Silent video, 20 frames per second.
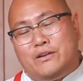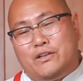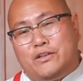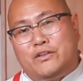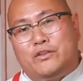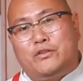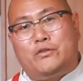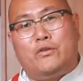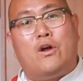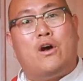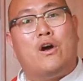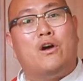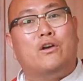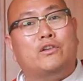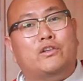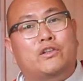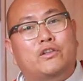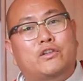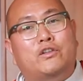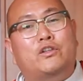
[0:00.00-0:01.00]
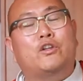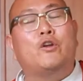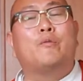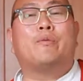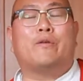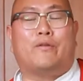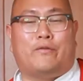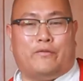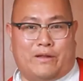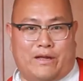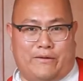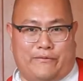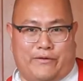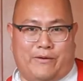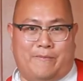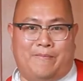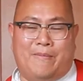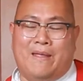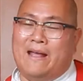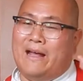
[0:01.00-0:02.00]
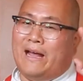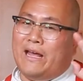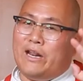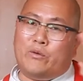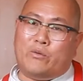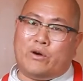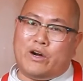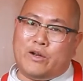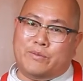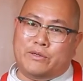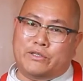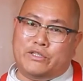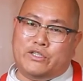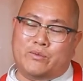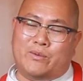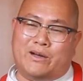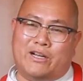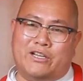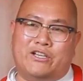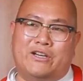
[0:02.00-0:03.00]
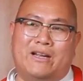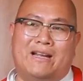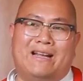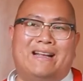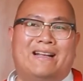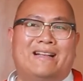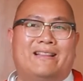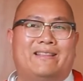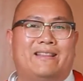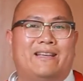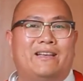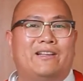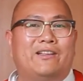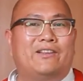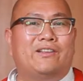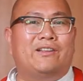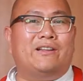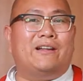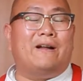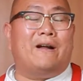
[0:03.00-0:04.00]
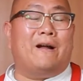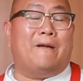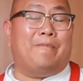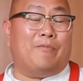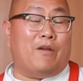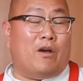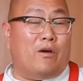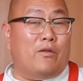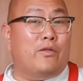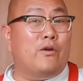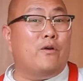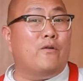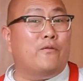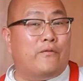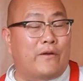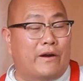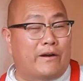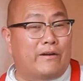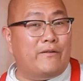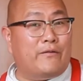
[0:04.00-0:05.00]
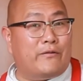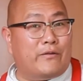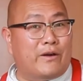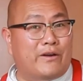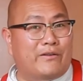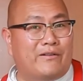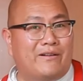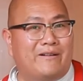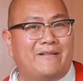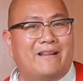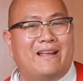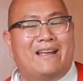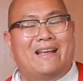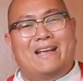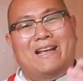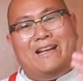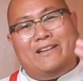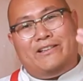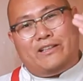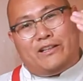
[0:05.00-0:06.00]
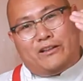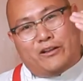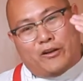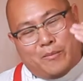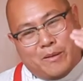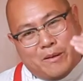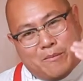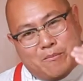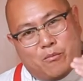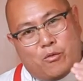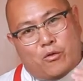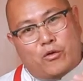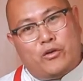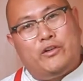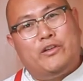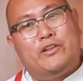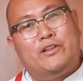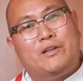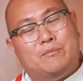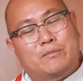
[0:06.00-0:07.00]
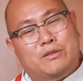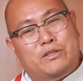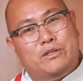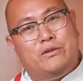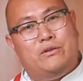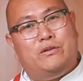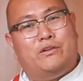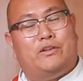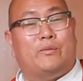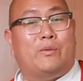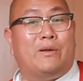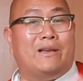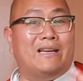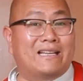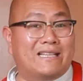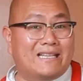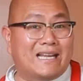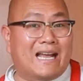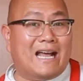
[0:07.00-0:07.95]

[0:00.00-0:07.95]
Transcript: strong super flavor. I don't want to put too much. This, although very fragrant, is a little bit more subdued, so we need to